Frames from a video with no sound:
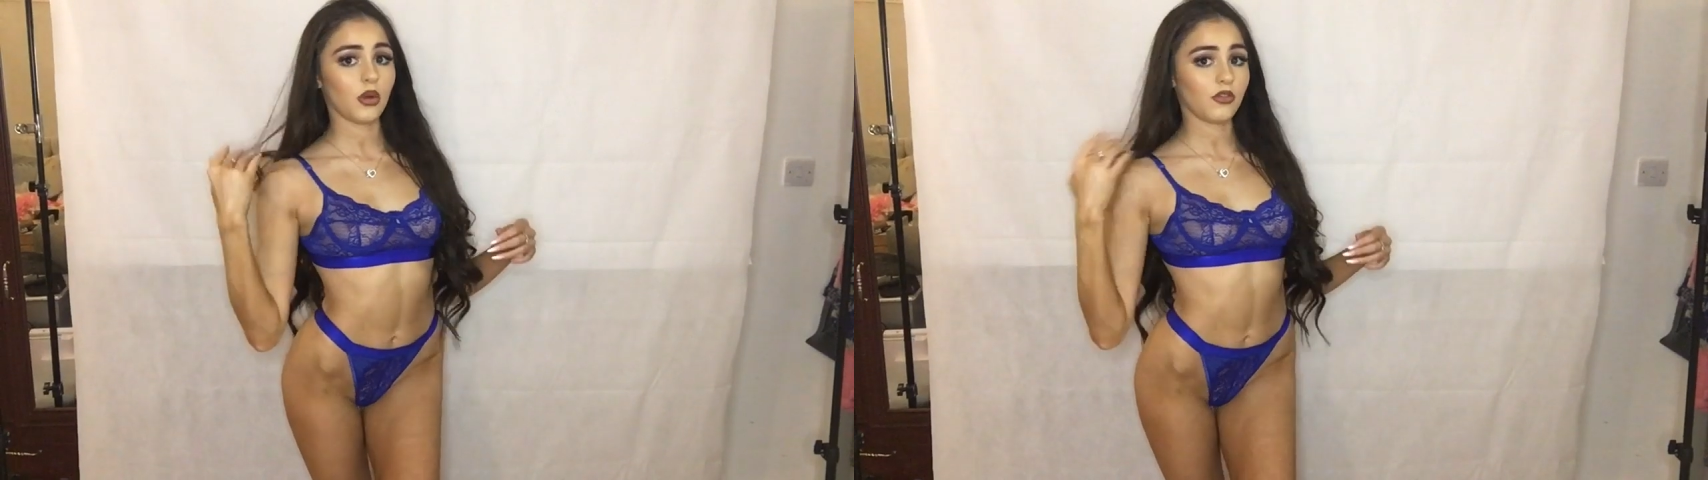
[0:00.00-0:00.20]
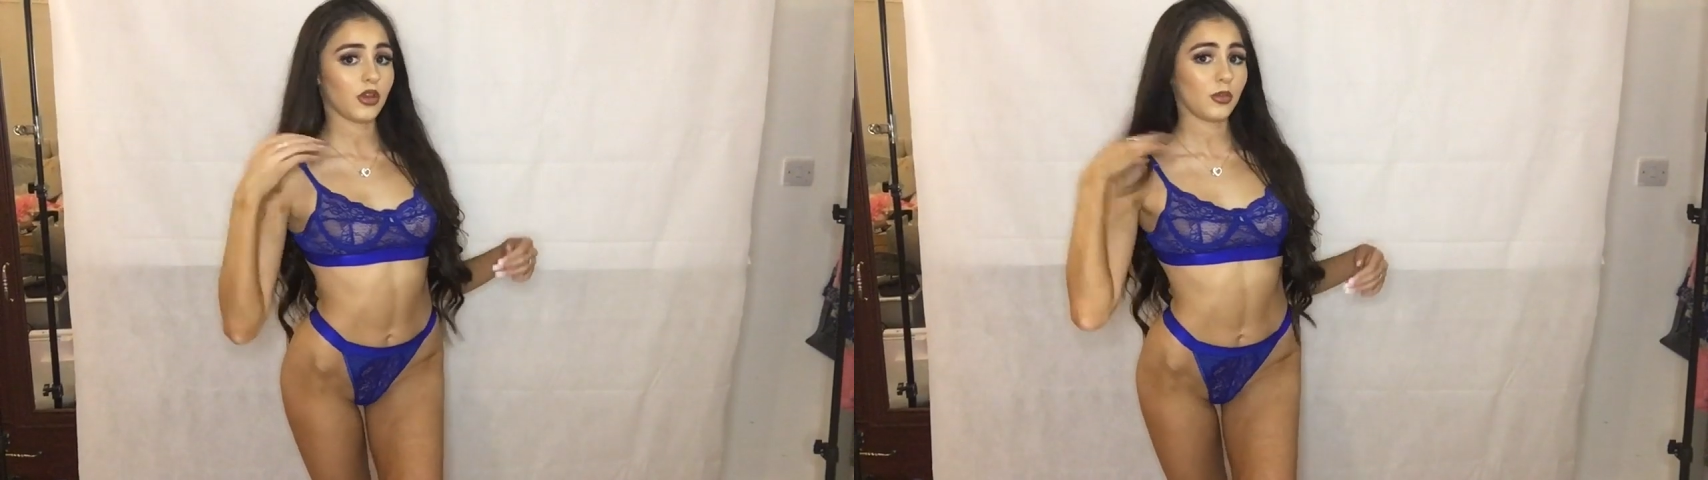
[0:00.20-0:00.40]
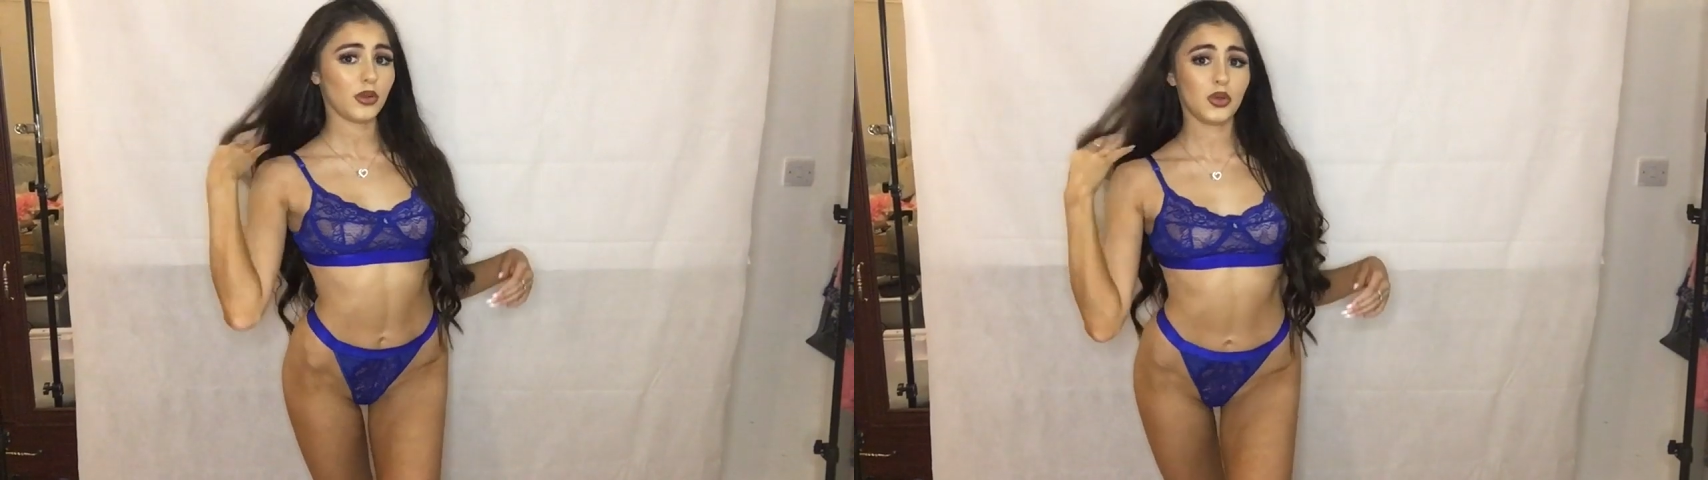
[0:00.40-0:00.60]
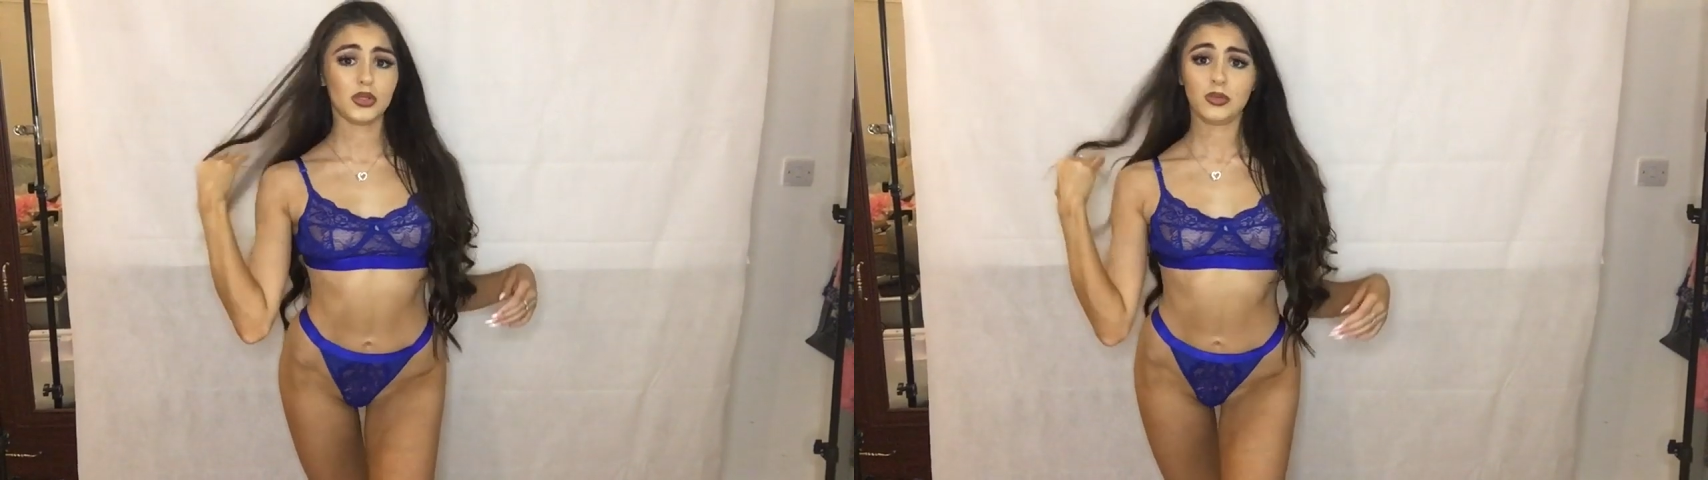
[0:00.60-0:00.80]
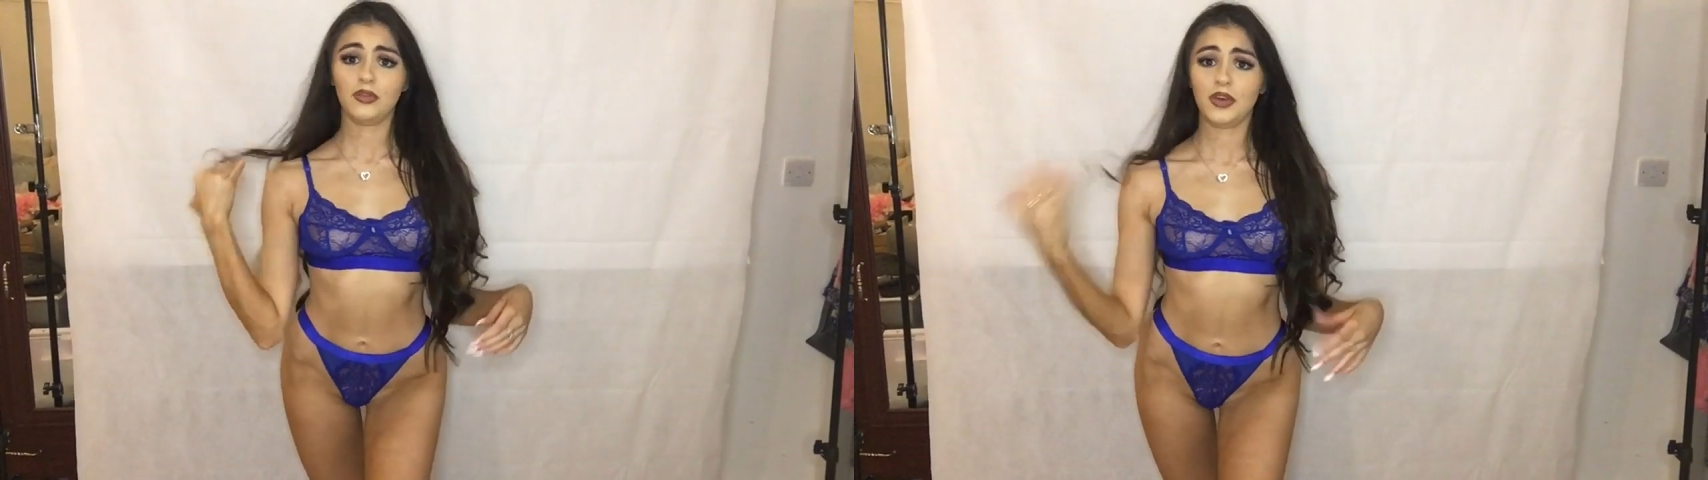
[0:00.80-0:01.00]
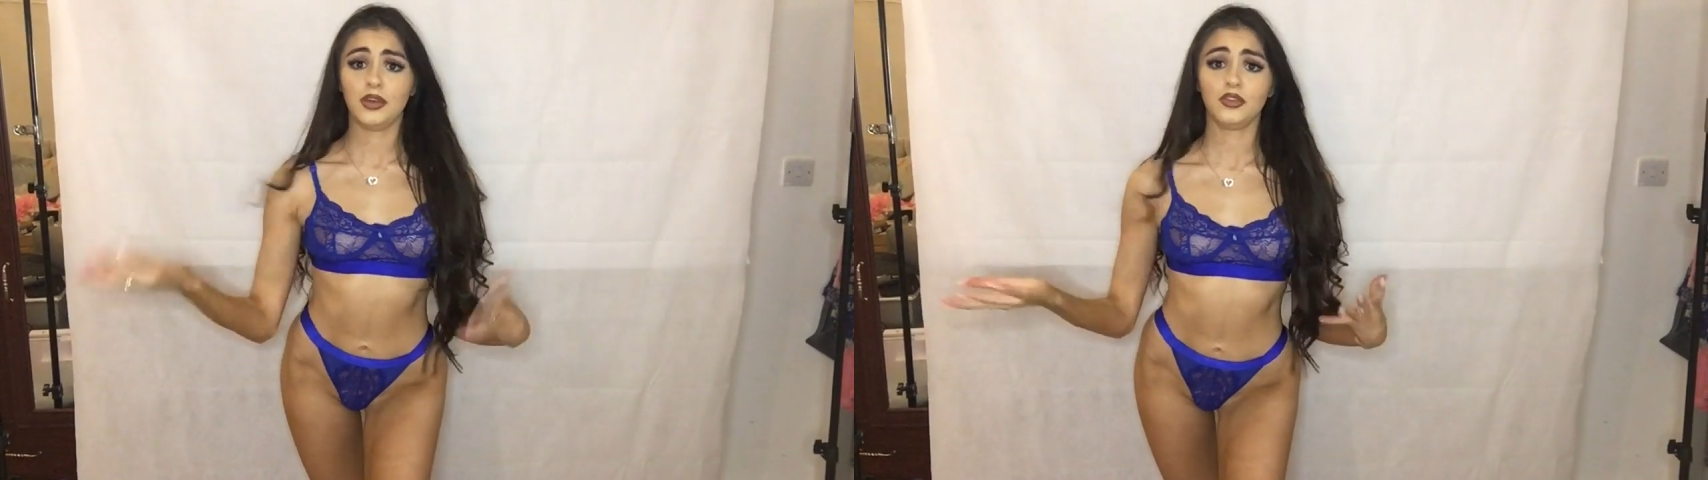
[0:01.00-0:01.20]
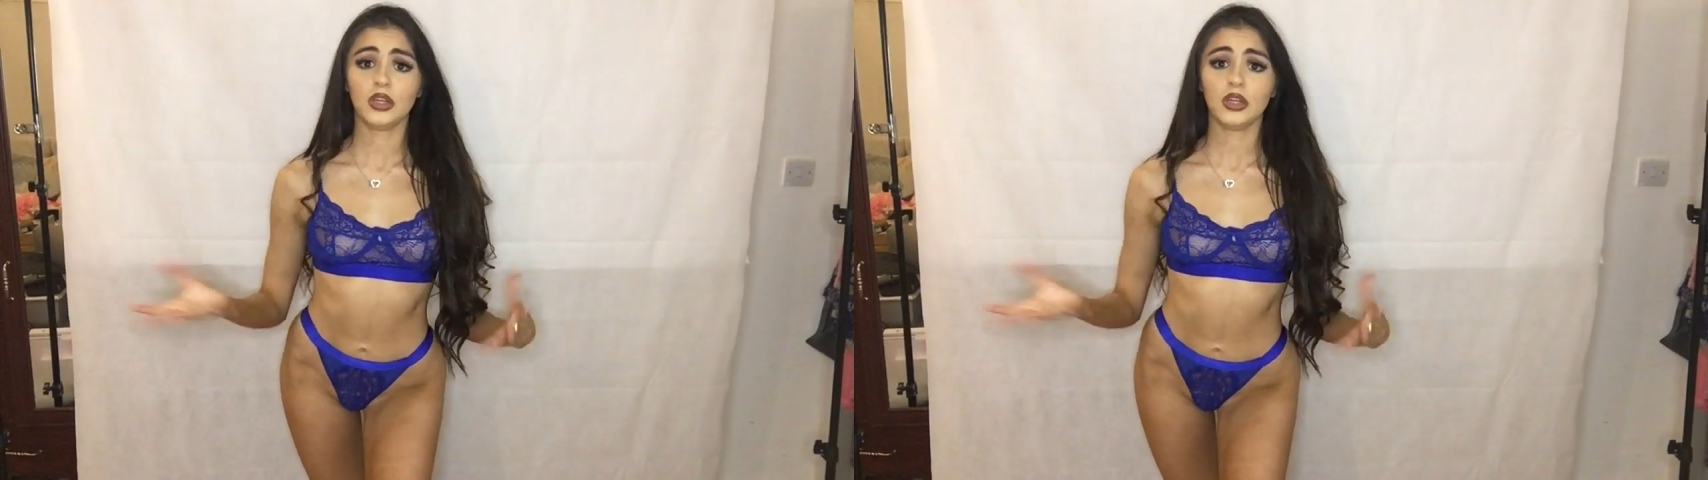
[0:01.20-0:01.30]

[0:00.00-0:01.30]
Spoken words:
but I think blue is my favorite,